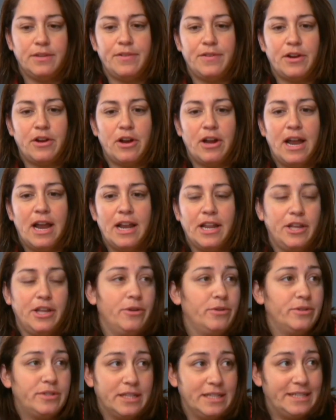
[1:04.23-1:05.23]
to figure out how to
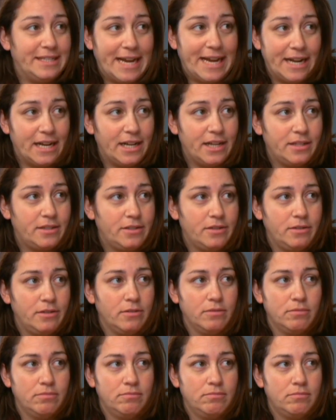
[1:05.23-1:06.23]
use the data
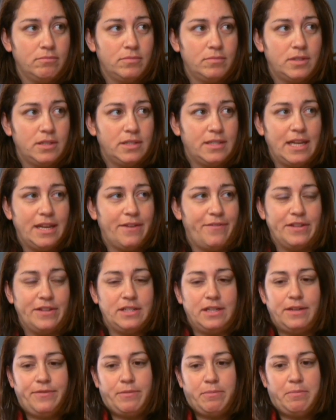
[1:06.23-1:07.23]
to to see if
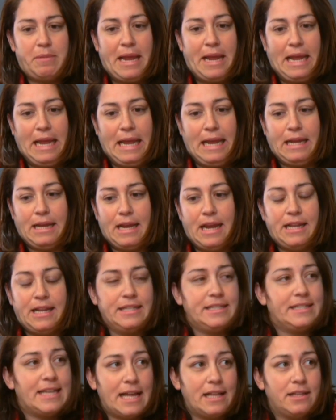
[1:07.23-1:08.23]
it's even making
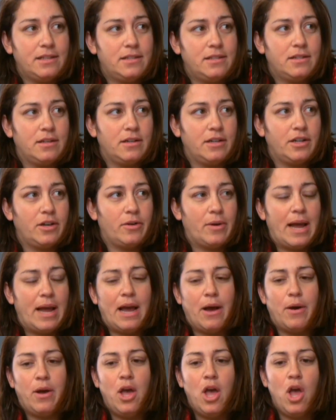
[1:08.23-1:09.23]
any sense so, yeah. you know
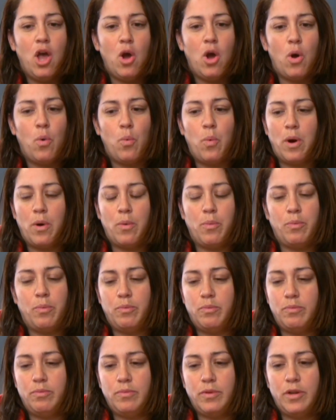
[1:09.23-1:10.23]
how what
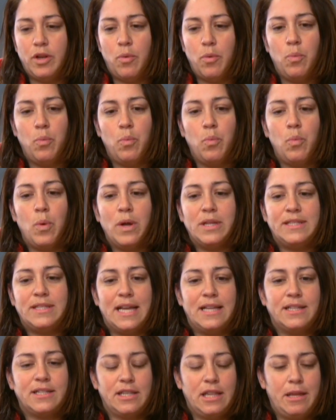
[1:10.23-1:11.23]
you know what
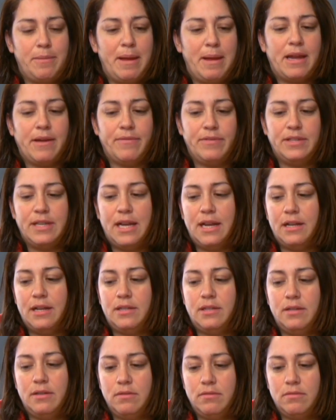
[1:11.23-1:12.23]
sense can they make of the data
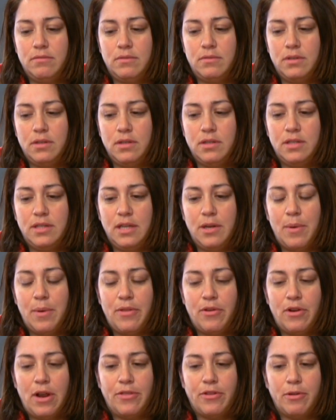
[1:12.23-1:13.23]
to to see
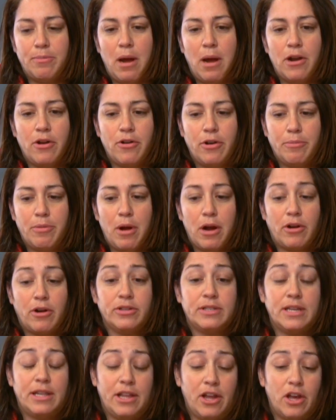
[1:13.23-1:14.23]
whether or not they're monitoring
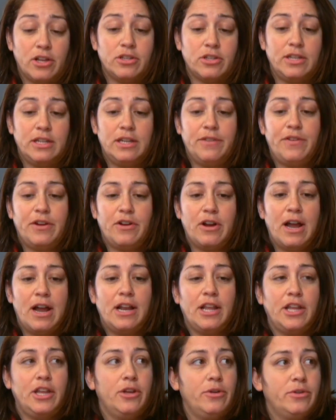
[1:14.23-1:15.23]
progress and they also need to figure out
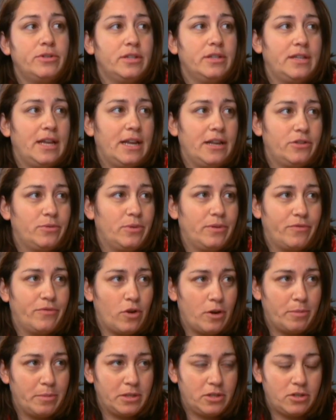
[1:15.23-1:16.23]
how to use the data to
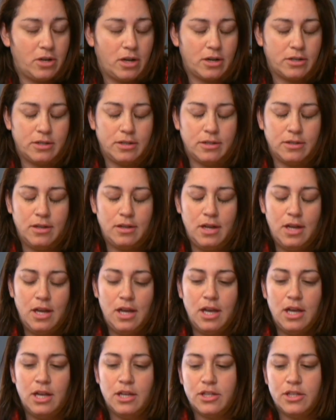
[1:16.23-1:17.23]
inform instruction
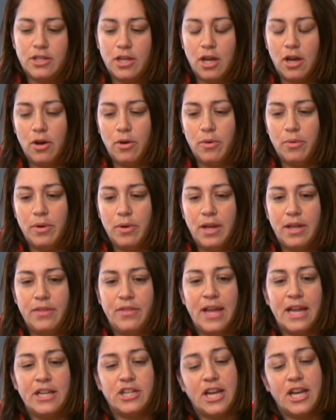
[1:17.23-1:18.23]
yeah so
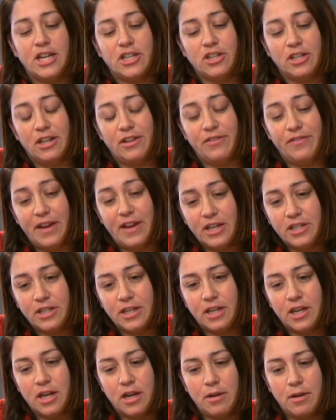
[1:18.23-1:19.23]
the educational
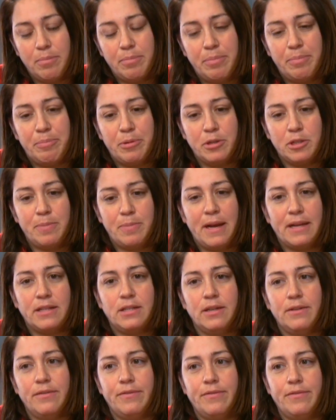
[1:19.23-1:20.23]
innovation c-
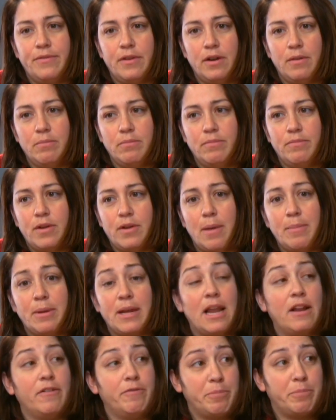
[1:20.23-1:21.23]
perspective from
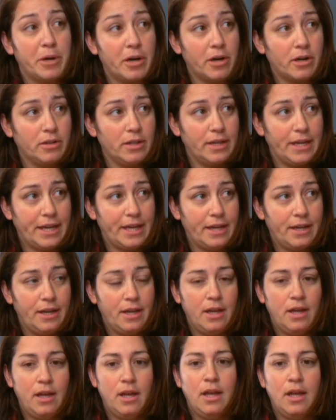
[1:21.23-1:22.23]
coming out of berkeley
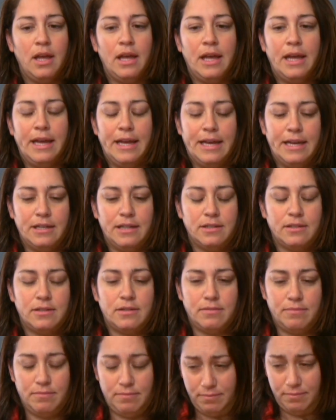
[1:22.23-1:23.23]
is